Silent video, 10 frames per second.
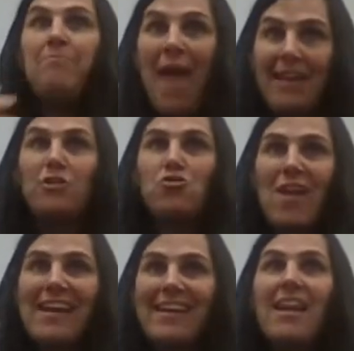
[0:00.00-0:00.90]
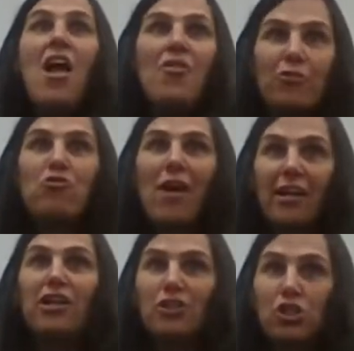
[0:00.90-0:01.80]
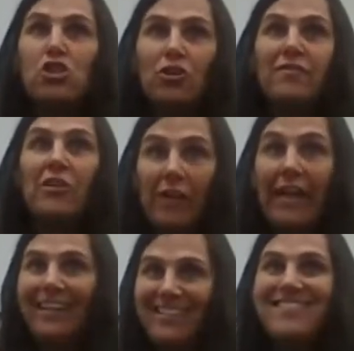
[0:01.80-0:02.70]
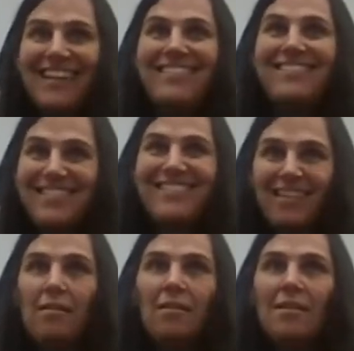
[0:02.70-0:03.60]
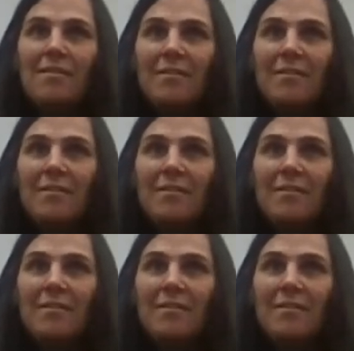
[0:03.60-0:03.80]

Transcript: or be penetrated, they're trying to conserve their innocence.